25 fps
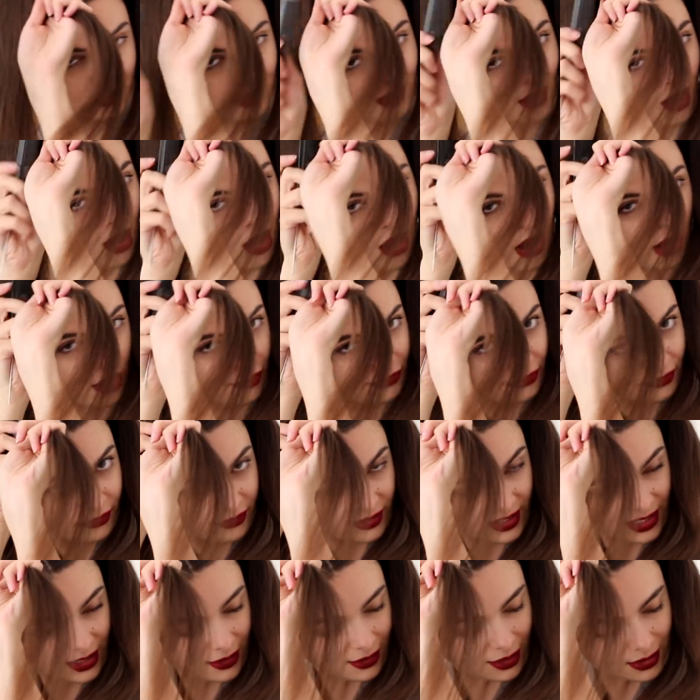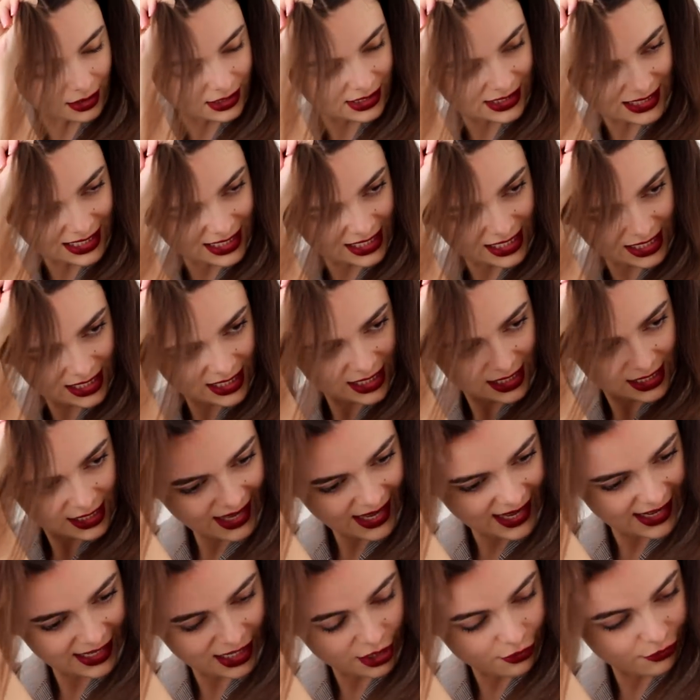half of it, honestly,
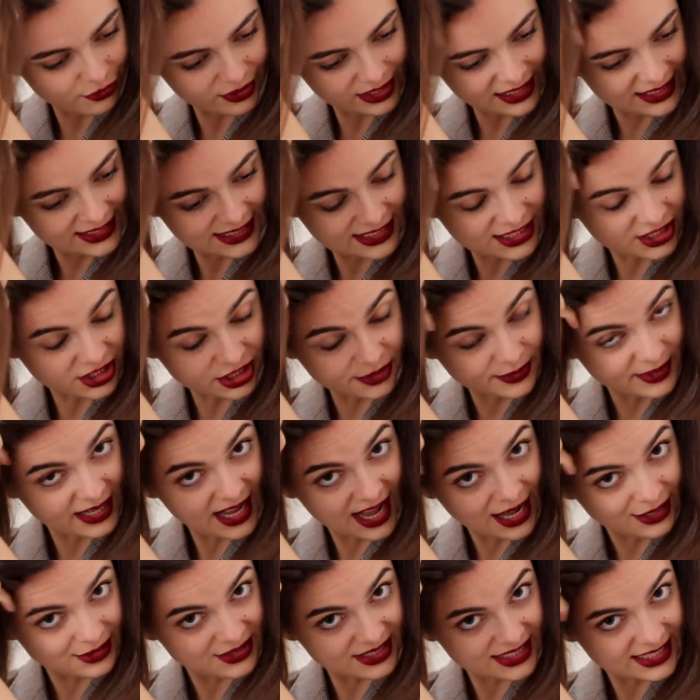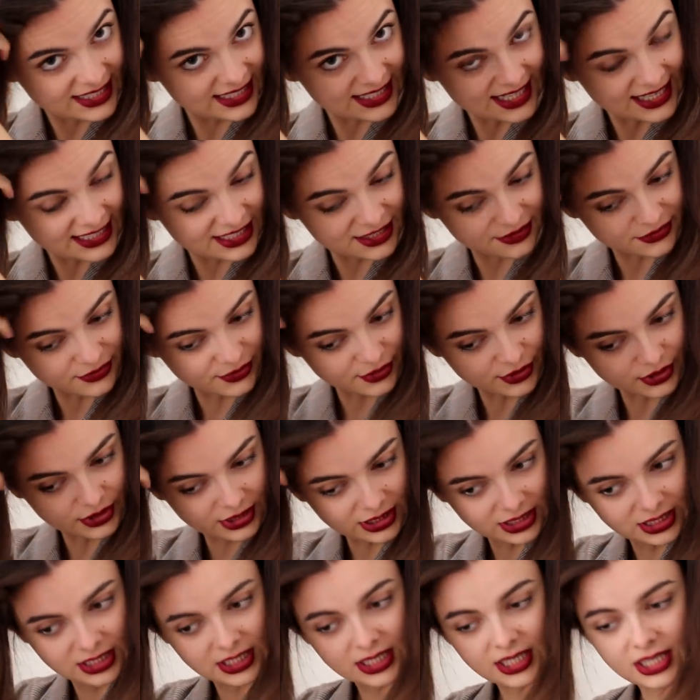and can really determine how
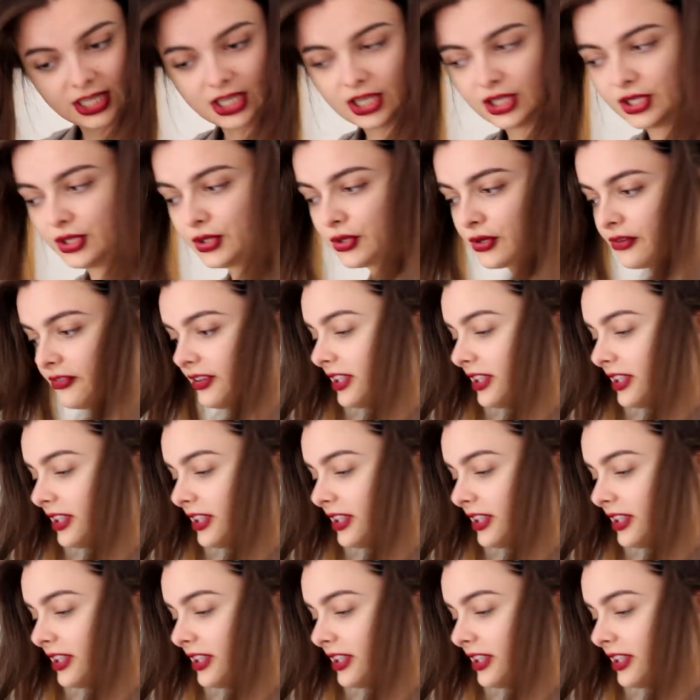successful your